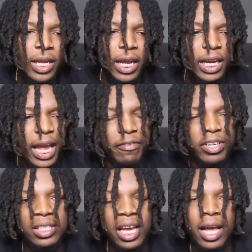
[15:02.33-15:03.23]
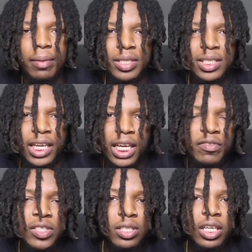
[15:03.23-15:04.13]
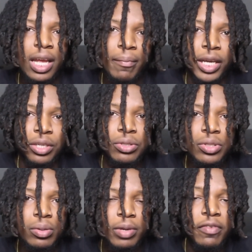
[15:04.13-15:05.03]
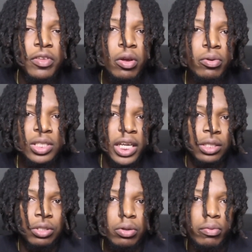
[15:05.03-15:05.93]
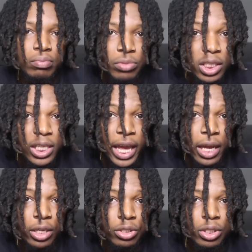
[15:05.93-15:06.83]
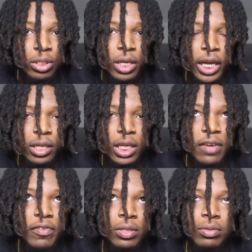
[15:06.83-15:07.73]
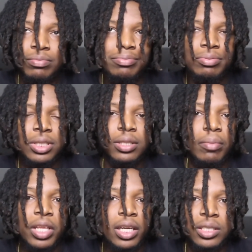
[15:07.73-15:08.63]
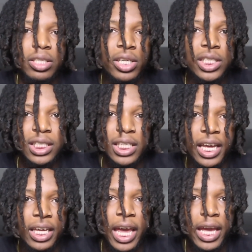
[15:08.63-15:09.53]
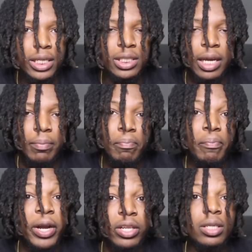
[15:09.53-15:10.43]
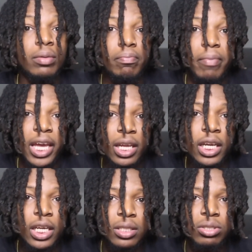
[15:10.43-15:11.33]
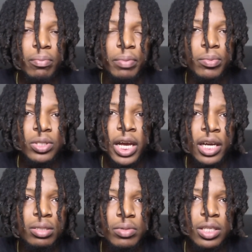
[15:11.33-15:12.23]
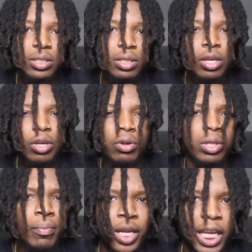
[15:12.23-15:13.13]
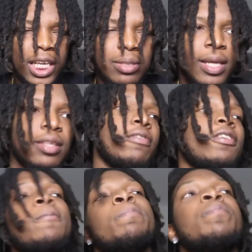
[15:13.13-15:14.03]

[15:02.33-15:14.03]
And every time it's like, even just looking at my YouTube, even though it's like, you know, just at 800, and even something considered as like 10K is like barely making it in some people's eyes because, you know, the money aspect of it.